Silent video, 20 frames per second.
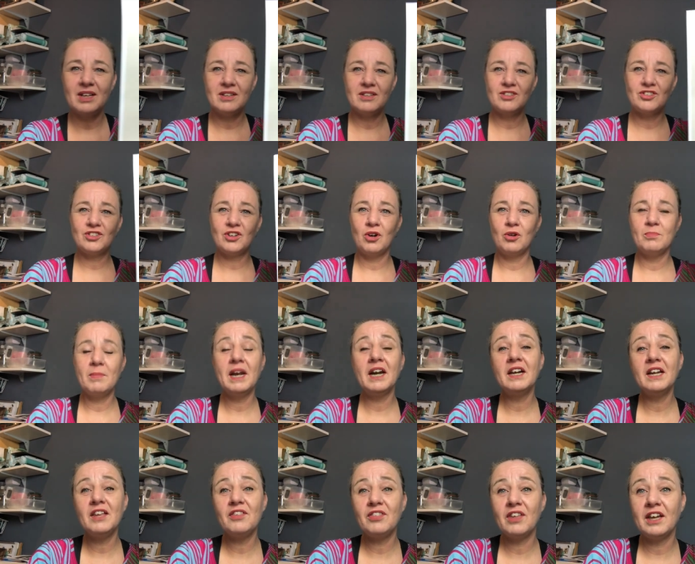So
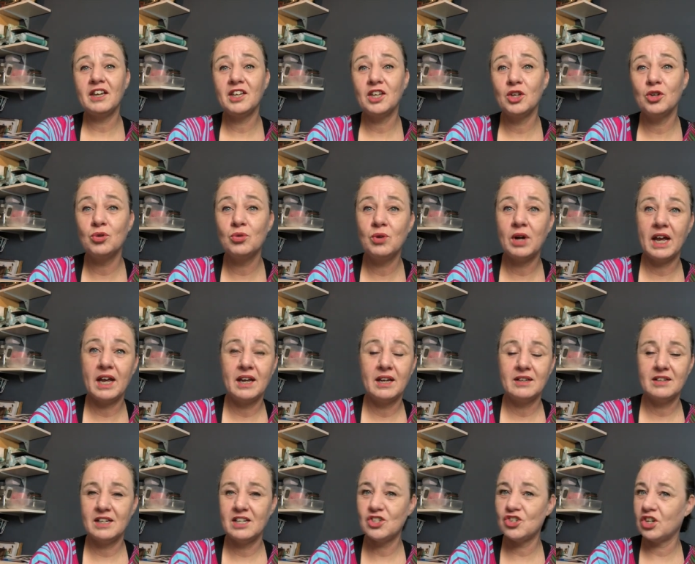Mellanie, thank you,
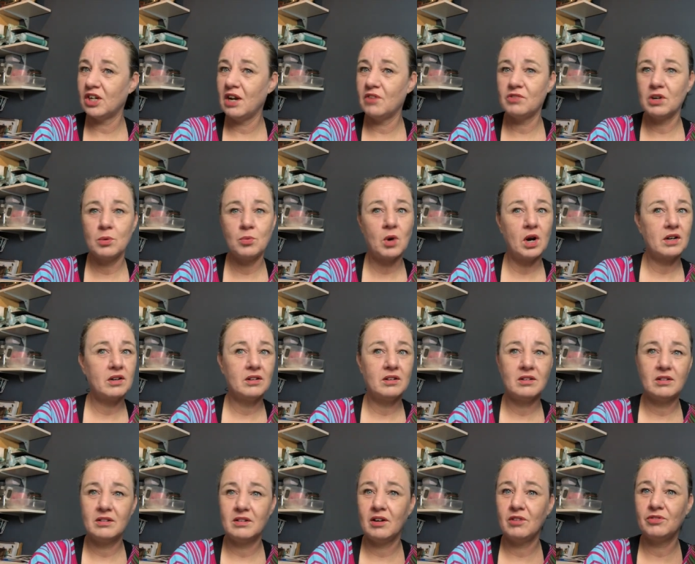and each and every one
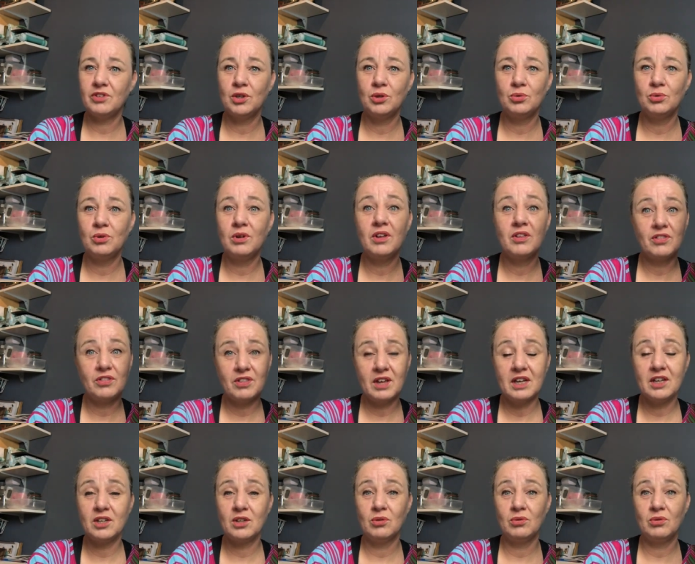of you,
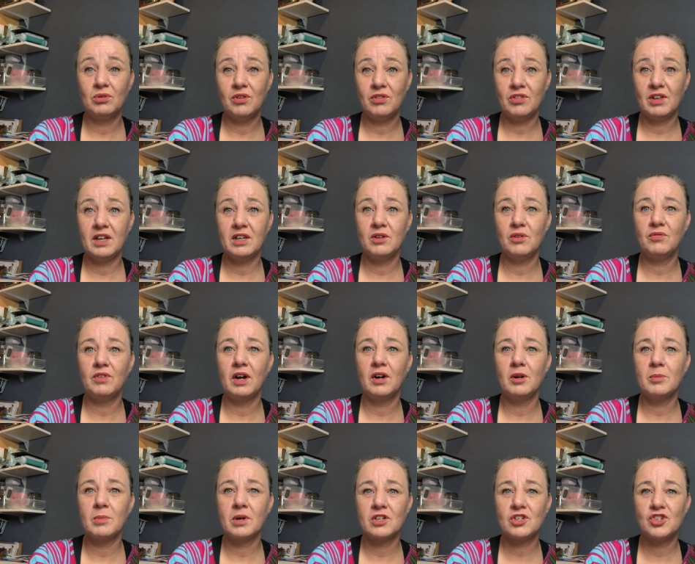thank you. Thank you very
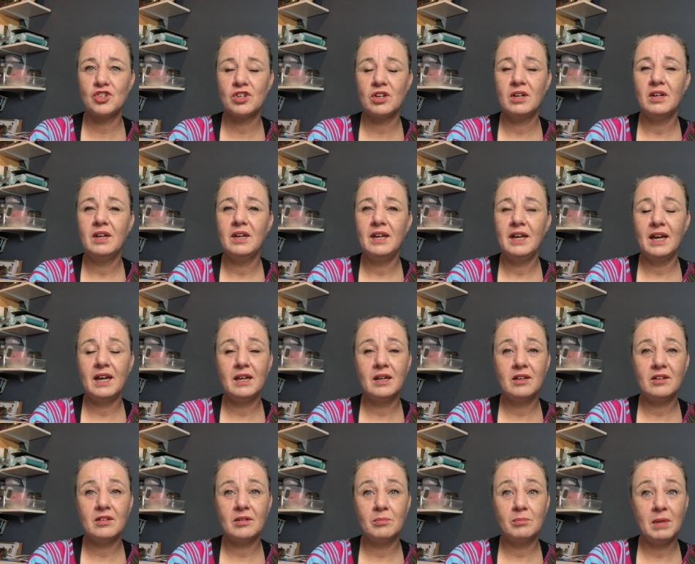much.
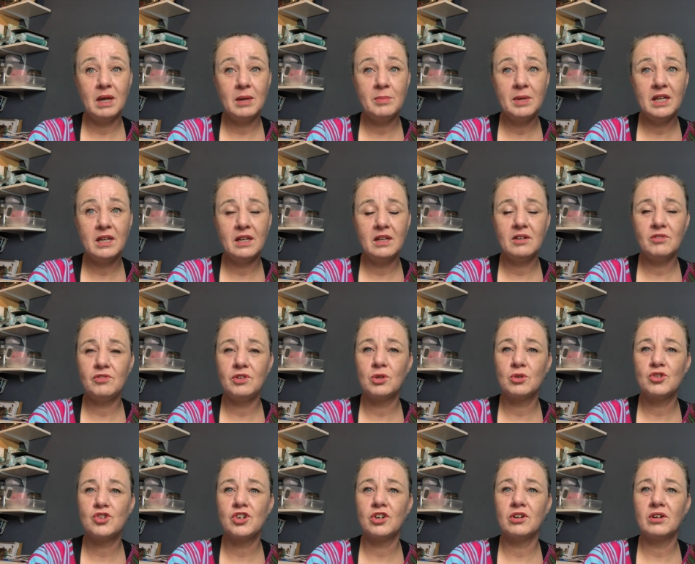And maybe in the
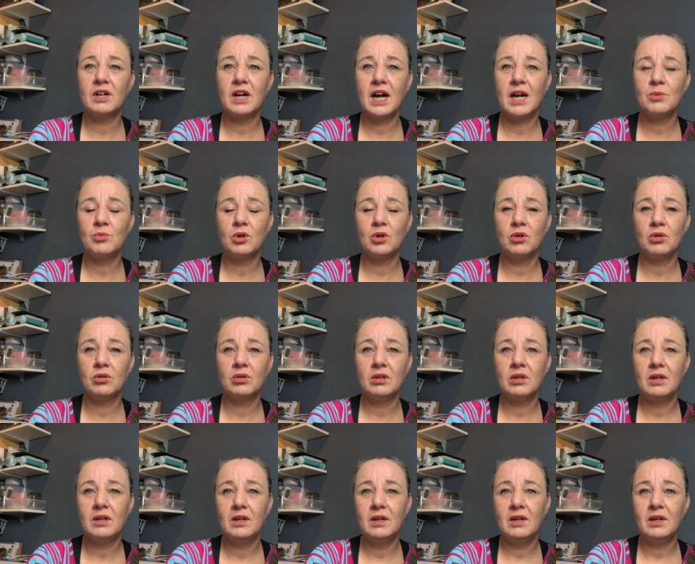future I will
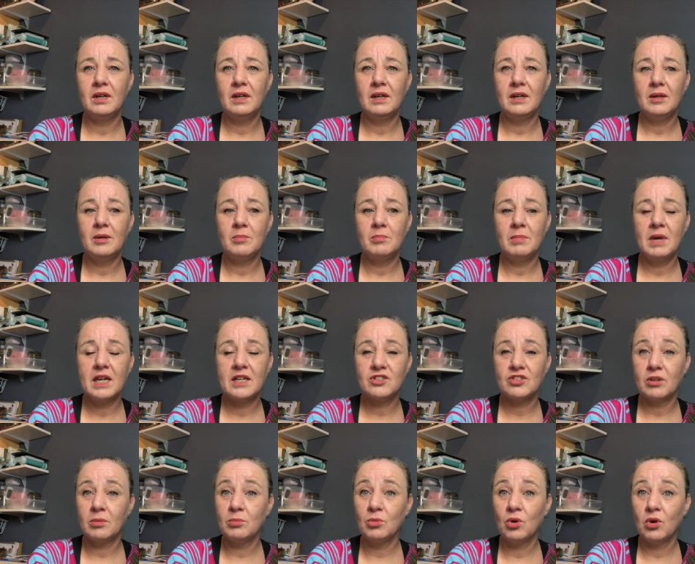make
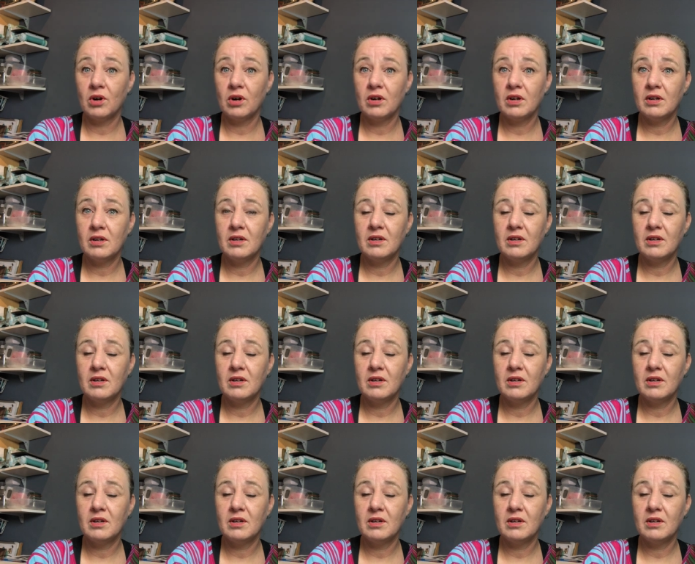some more